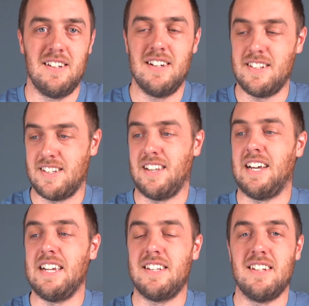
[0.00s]
it's a
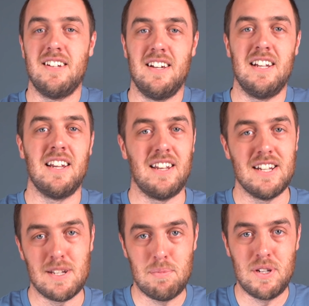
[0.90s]
light, and it
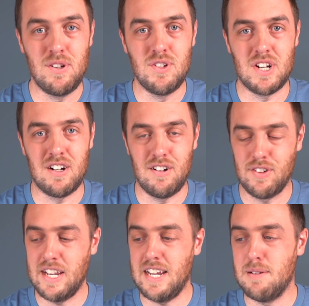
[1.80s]
lights up a huge area of
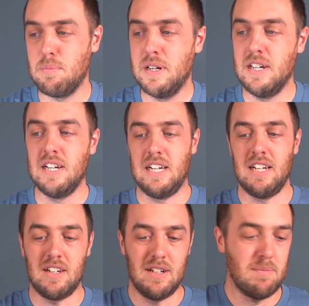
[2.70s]
camp, and
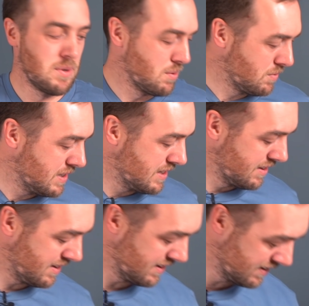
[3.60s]
it comes
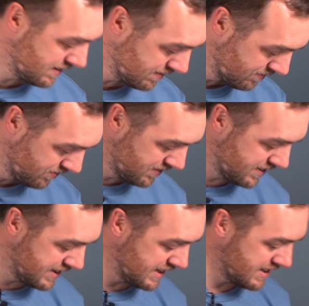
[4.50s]
with
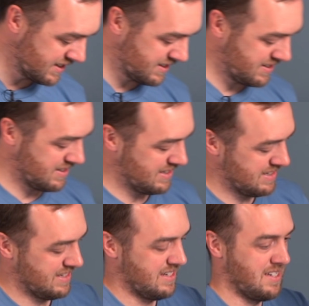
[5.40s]
this
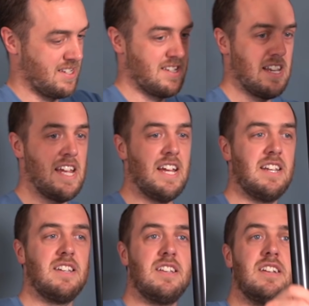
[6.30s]

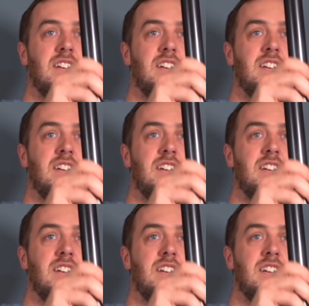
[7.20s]
stand